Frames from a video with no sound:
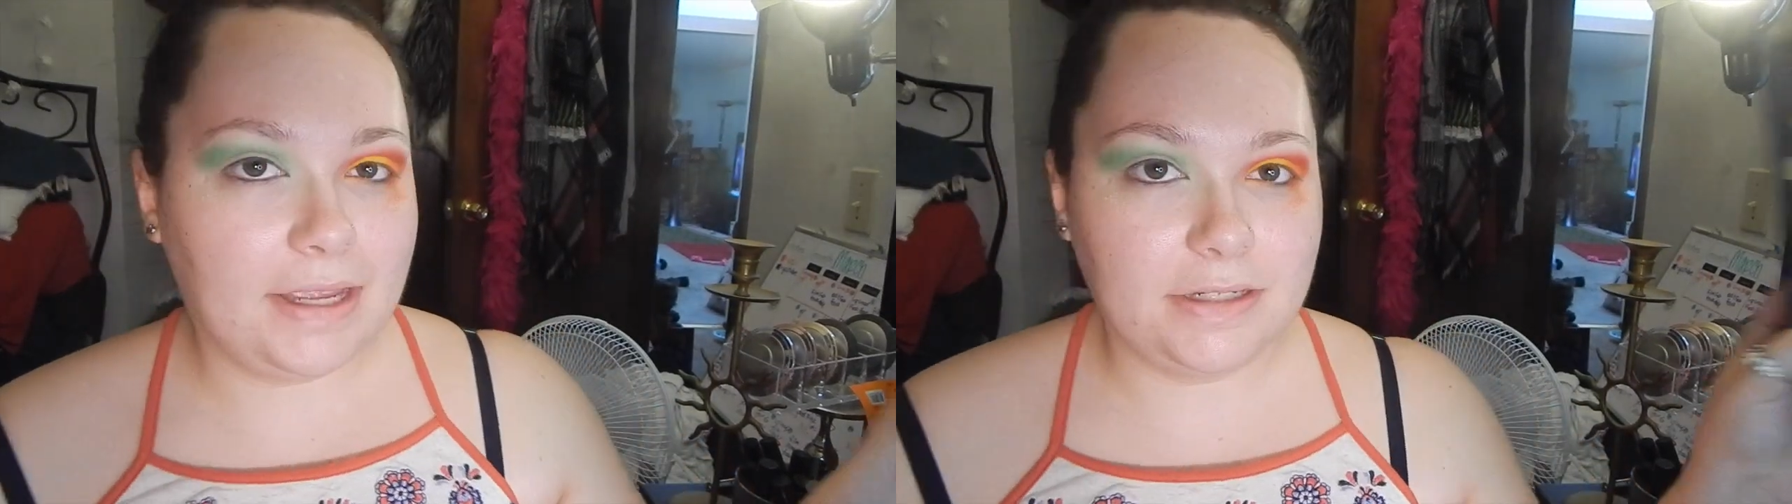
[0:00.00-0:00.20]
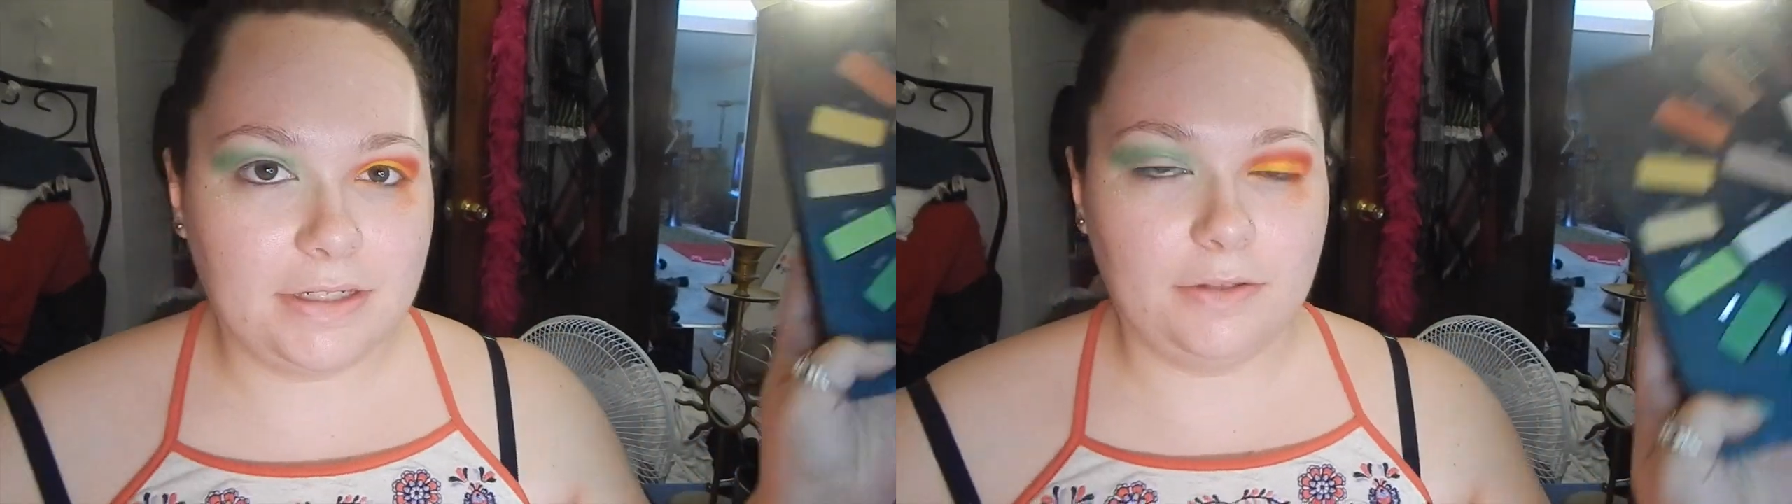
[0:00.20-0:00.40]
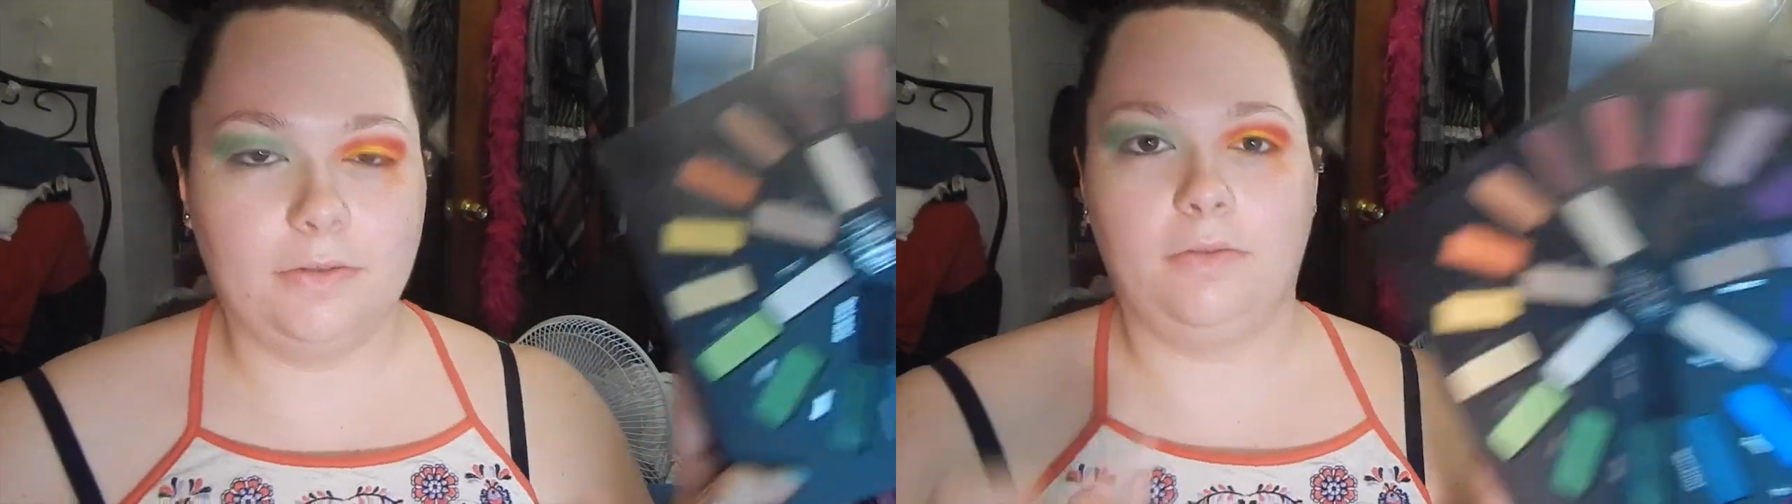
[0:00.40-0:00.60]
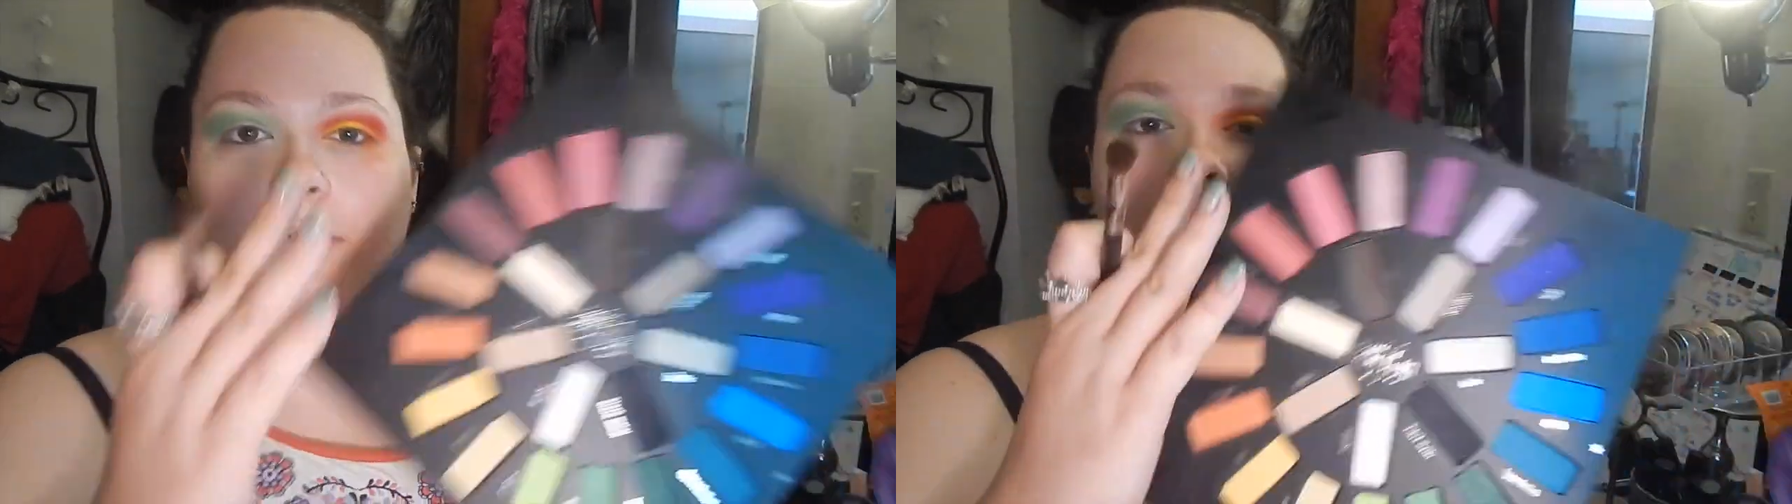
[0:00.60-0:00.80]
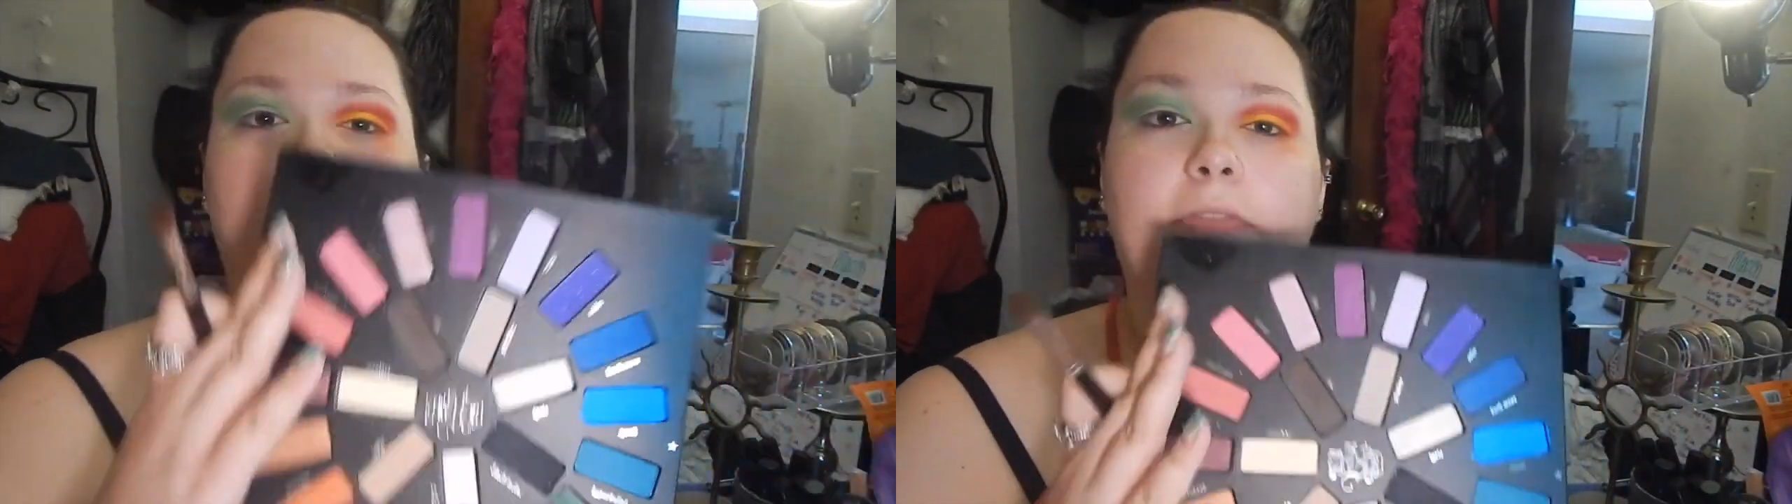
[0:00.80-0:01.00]
into
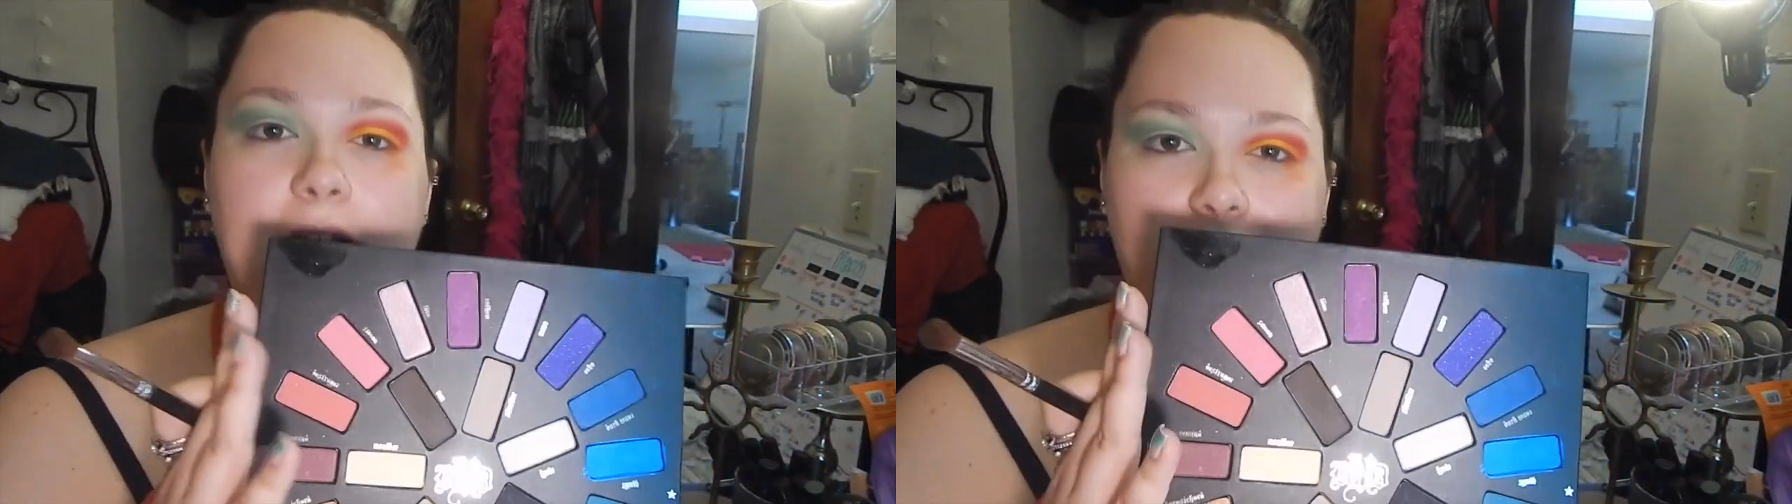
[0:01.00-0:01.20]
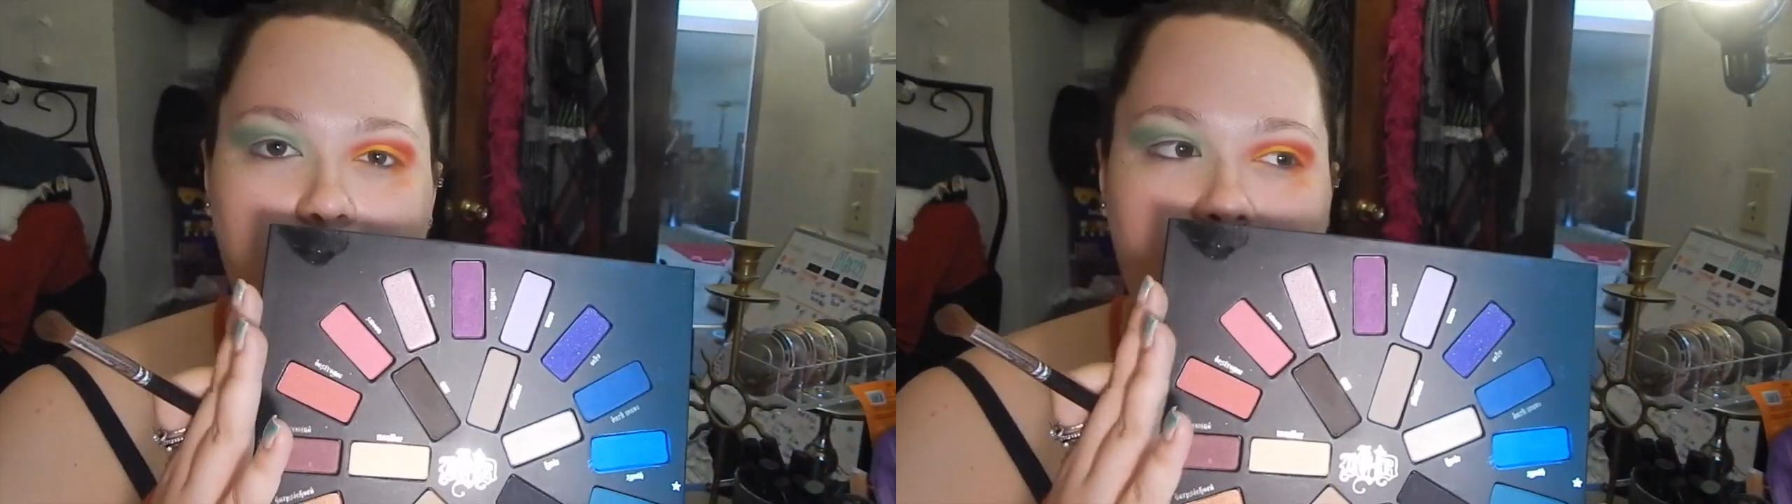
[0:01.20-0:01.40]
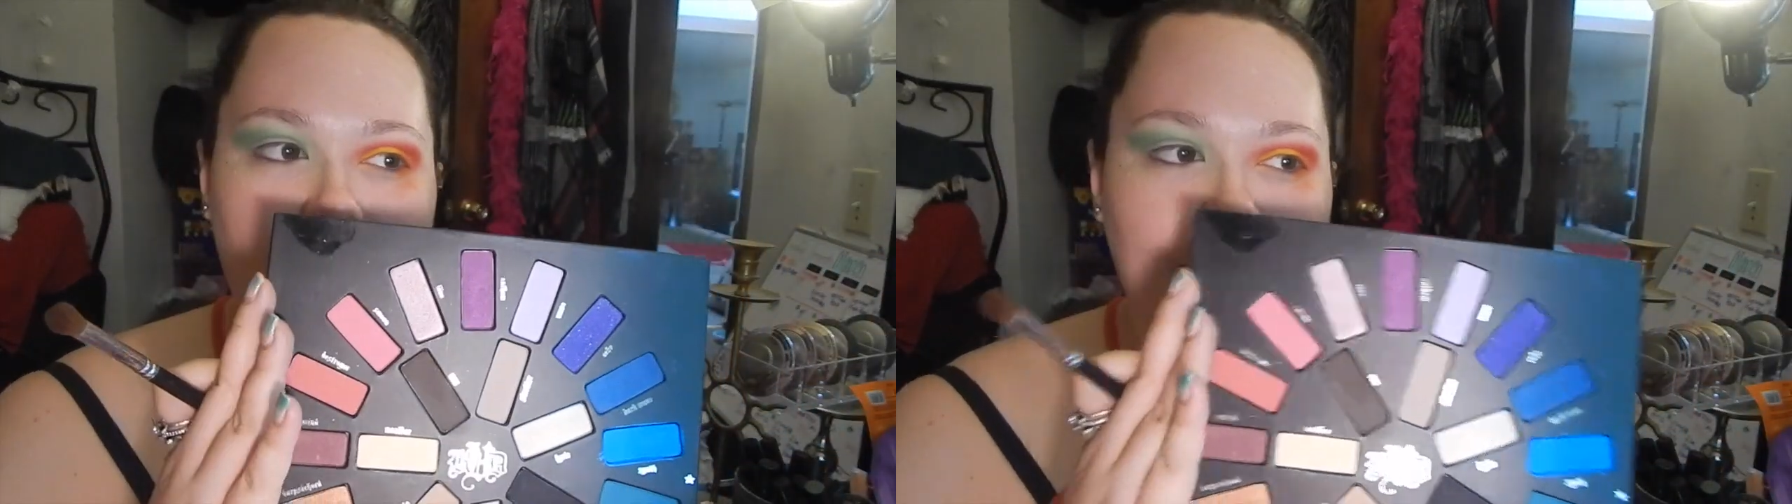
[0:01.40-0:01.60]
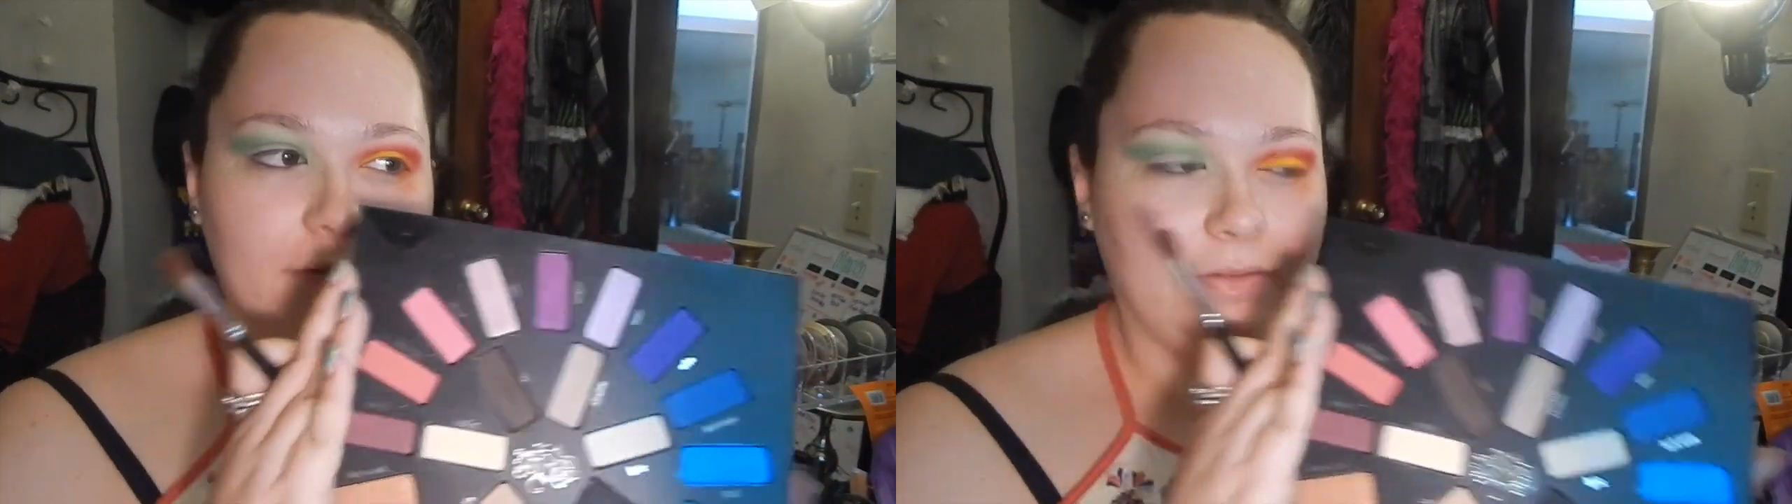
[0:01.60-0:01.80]
Vita Loca,